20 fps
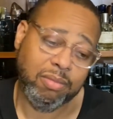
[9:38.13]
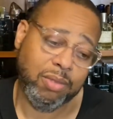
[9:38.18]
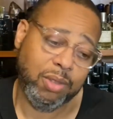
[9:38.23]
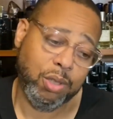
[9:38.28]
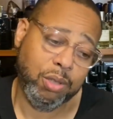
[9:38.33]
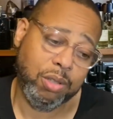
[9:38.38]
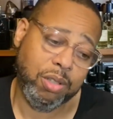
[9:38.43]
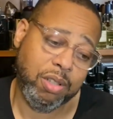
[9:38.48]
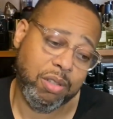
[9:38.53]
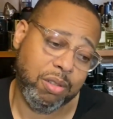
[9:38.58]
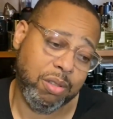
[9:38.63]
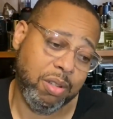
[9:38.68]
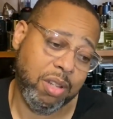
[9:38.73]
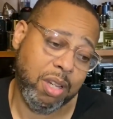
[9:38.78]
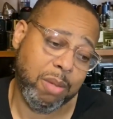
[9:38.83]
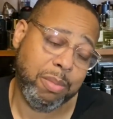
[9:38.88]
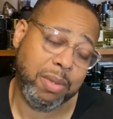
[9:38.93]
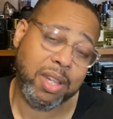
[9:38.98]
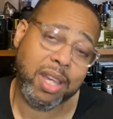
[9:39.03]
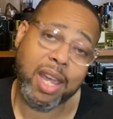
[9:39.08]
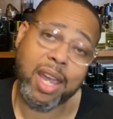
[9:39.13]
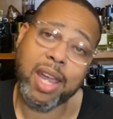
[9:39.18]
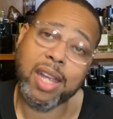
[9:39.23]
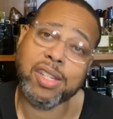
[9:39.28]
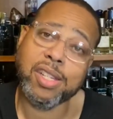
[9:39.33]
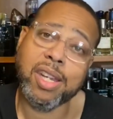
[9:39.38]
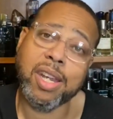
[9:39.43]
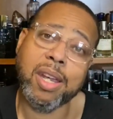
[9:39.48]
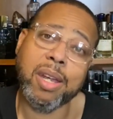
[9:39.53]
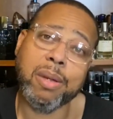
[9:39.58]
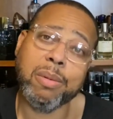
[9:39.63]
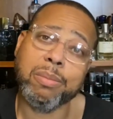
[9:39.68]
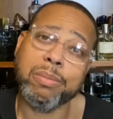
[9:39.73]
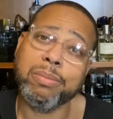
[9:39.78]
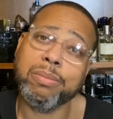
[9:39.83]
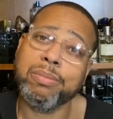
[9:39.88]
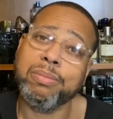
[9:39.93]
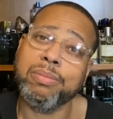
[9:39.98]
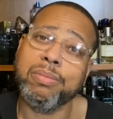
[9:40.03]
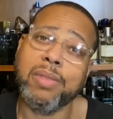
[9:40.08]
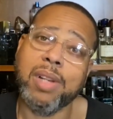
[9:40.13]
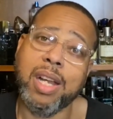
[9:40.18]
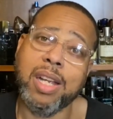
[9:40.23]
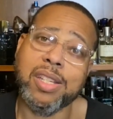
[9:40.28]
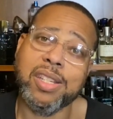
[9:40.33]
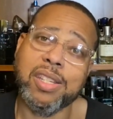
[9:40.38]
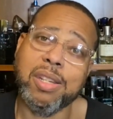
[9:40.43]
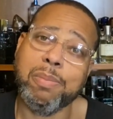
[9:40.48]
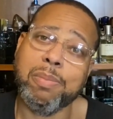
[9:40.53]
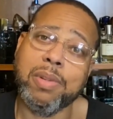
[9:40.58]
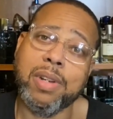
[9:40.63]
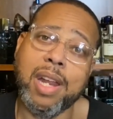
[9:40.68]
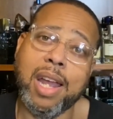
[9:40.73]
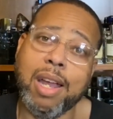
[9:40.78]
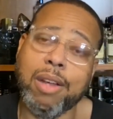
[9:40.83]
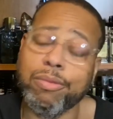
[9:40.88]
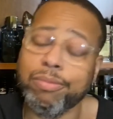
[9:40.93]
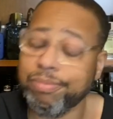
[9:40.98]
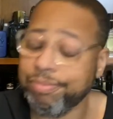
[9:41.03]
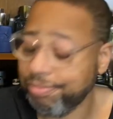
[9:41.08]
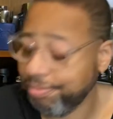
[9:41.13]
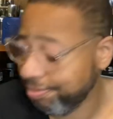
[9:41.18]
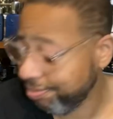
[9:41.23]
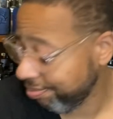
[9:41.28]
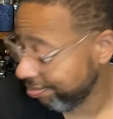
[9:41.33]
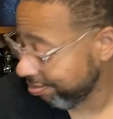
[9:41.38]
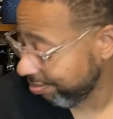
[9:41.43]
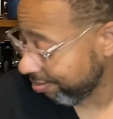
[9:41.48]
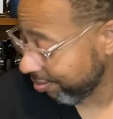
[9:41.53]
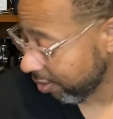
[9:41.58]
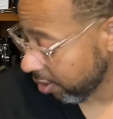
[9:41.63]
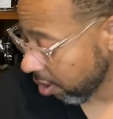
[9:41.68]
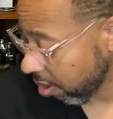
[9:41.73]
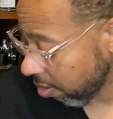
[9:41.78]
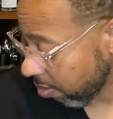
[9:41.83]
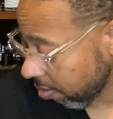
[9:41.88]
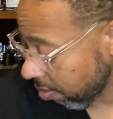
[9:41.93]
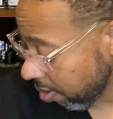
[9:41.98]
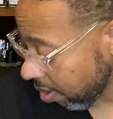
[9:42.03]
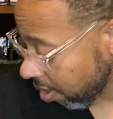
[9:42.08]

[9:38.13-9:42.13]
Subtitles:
You hit me Cash App, I ship it out. So